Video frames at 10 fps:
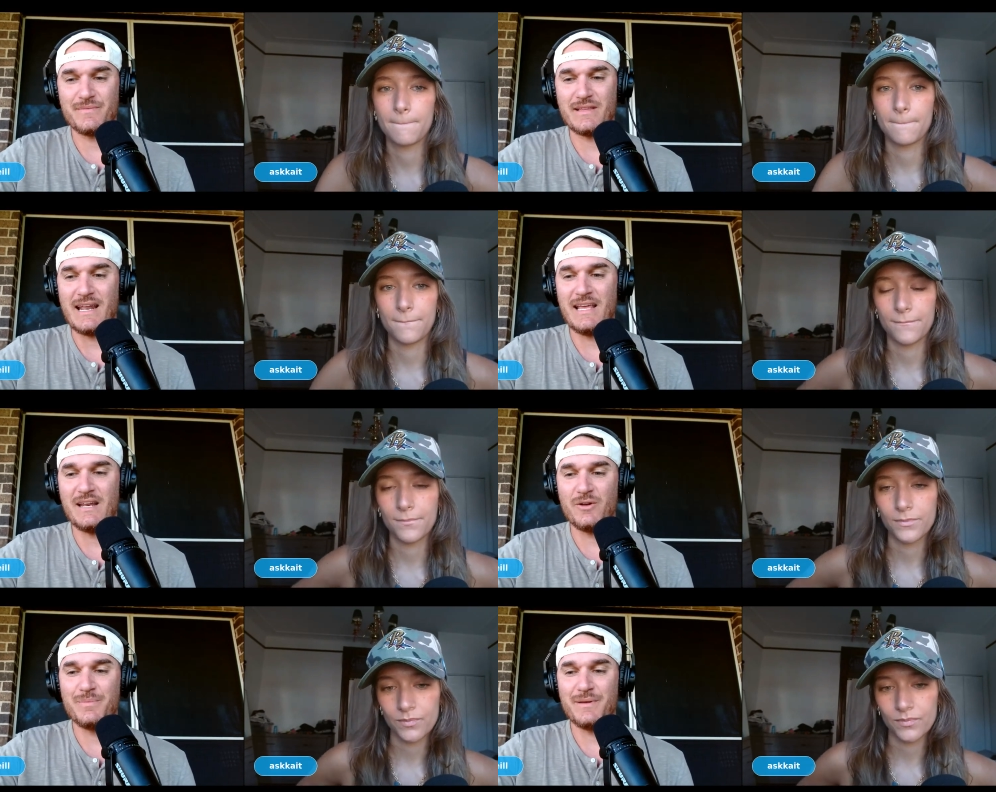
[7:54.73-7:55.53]
Speaker 1: that
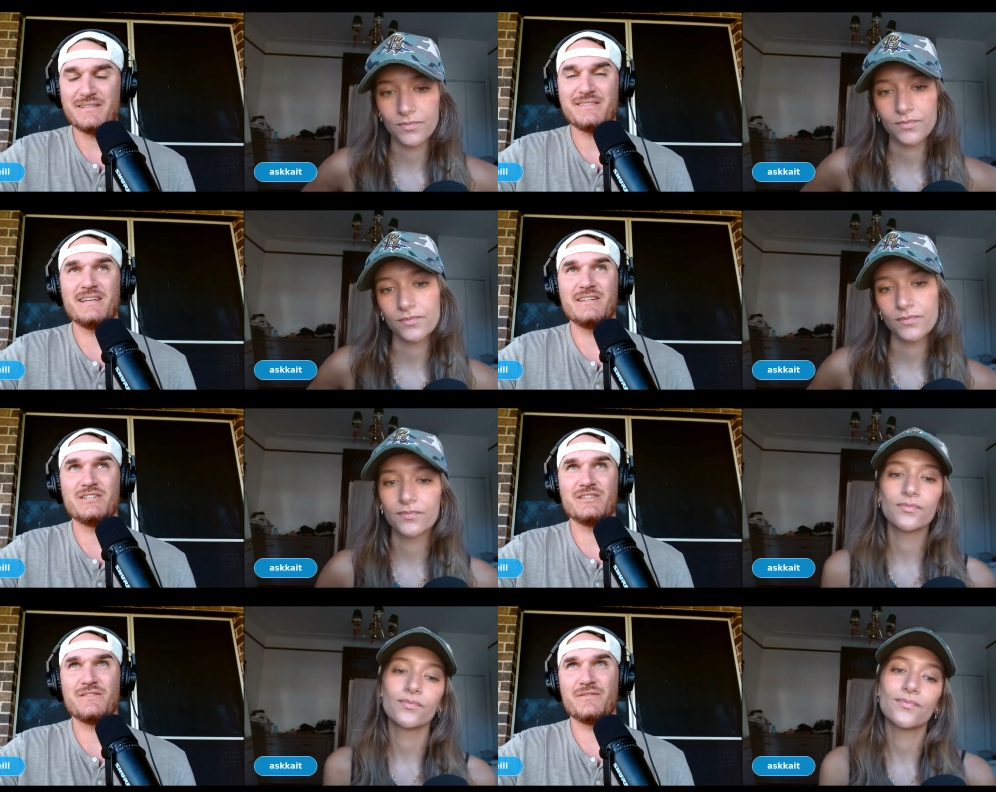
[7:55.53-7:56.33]
inner beast that
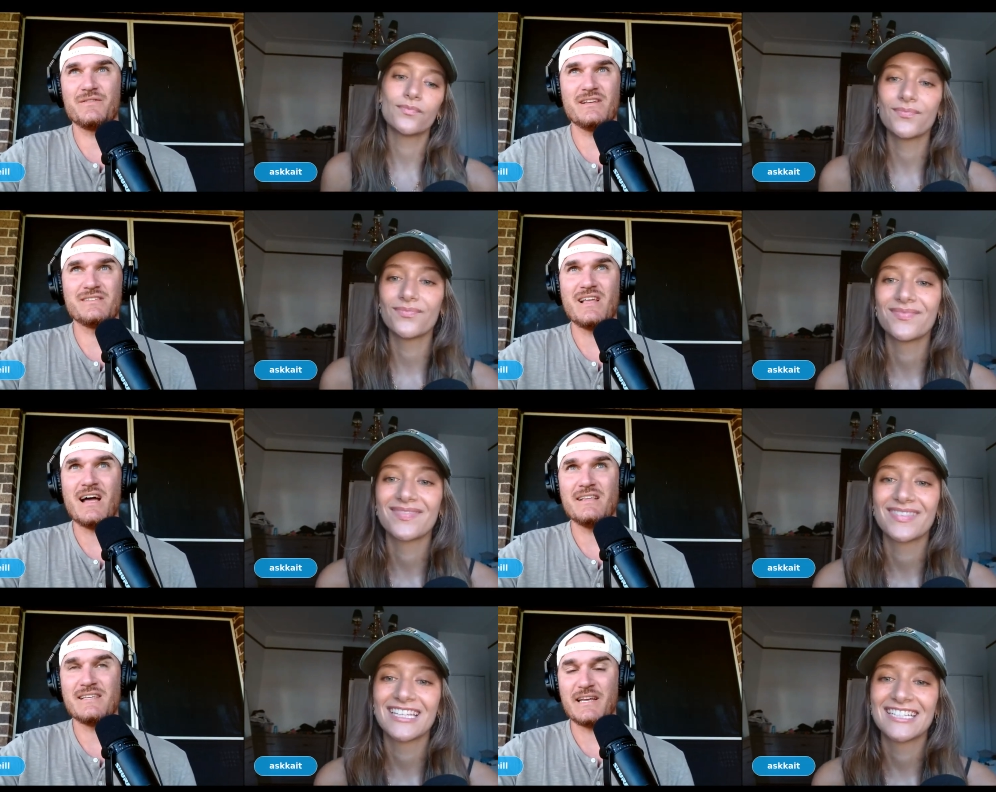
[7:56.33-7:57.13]
just does
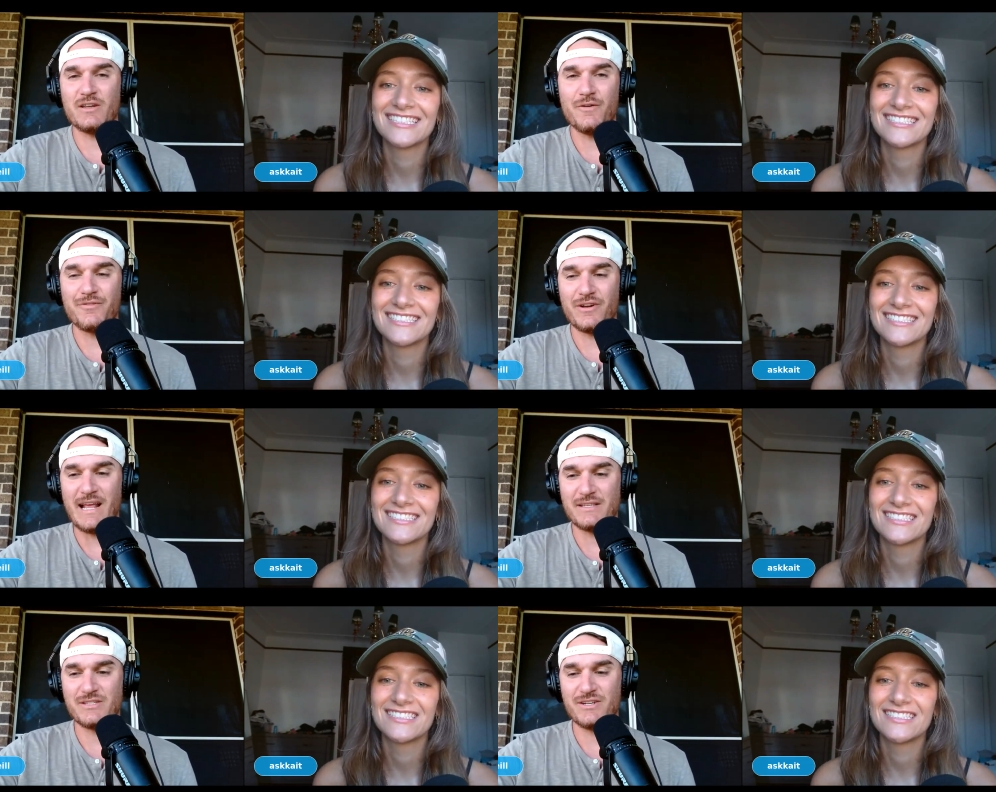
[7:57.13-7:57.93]
not take no for an
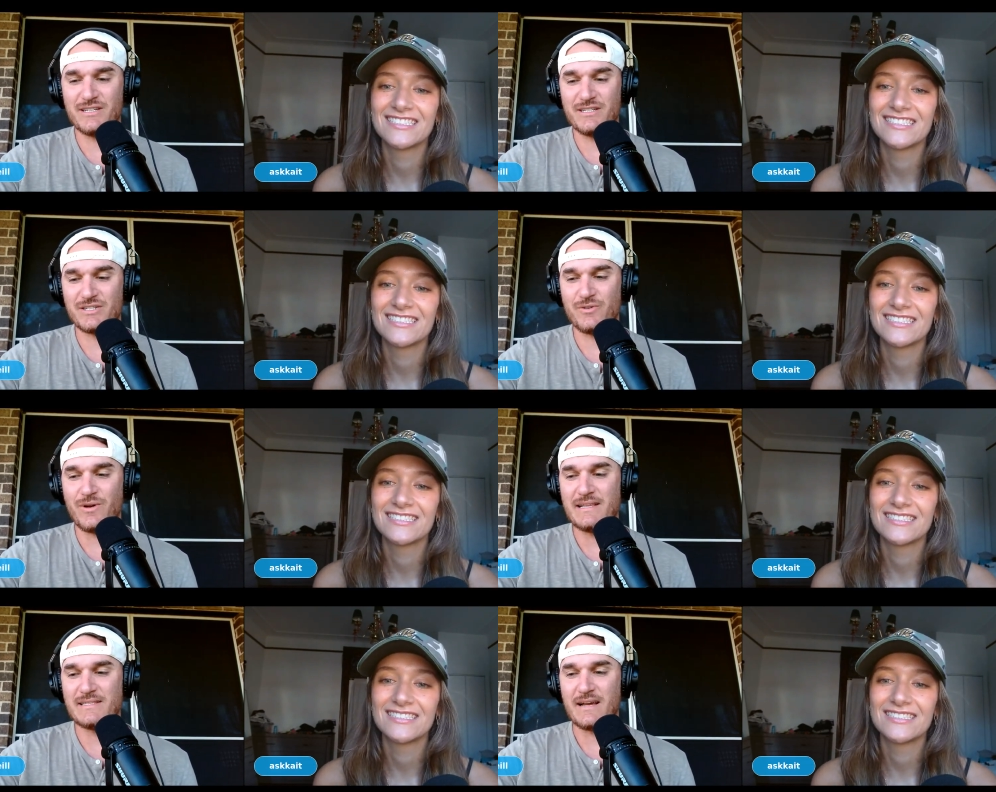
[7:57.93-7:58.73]
answer and he just
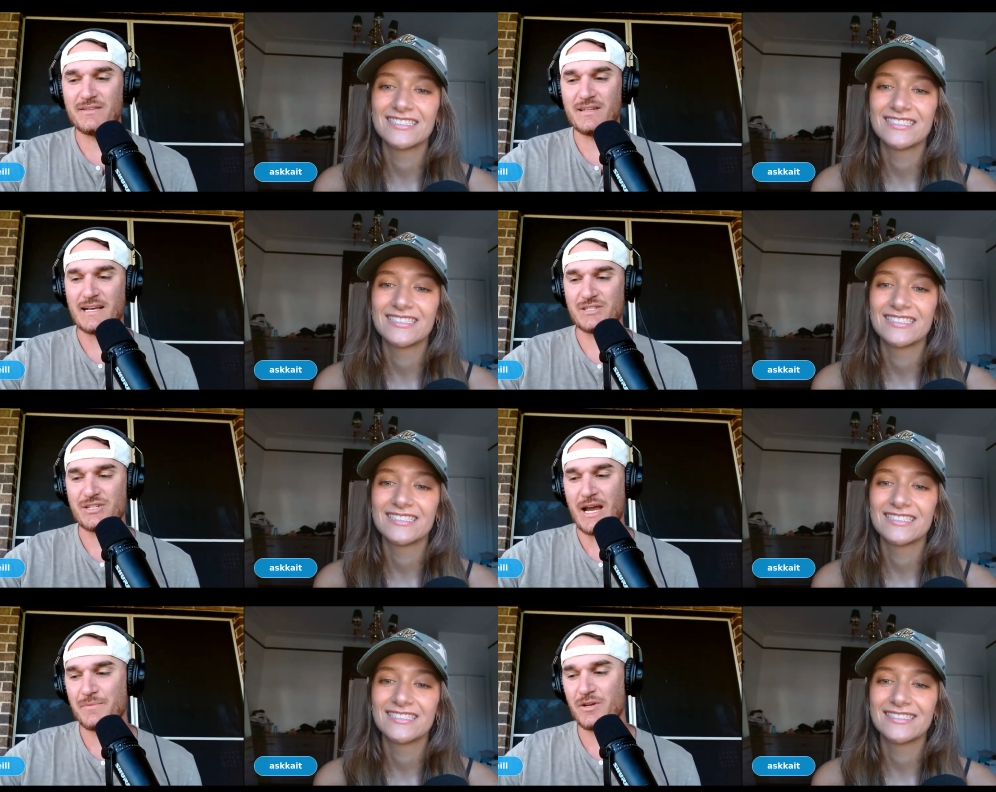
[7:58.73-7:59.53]
grinds out the next
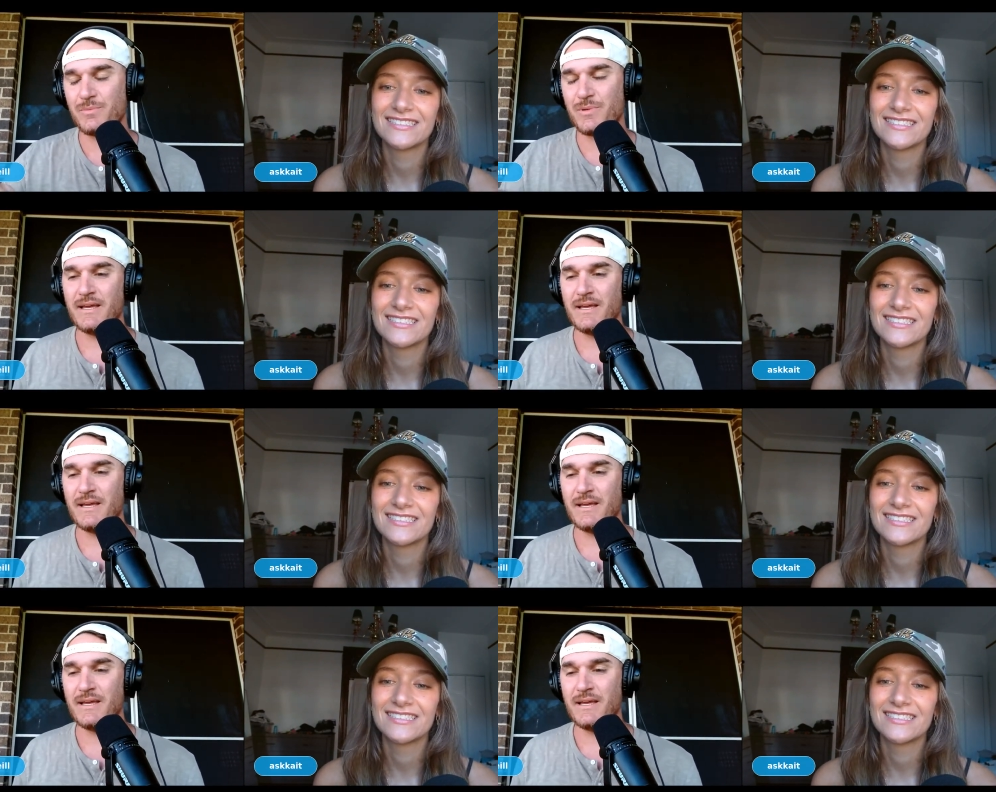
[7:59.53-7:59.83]
chapter.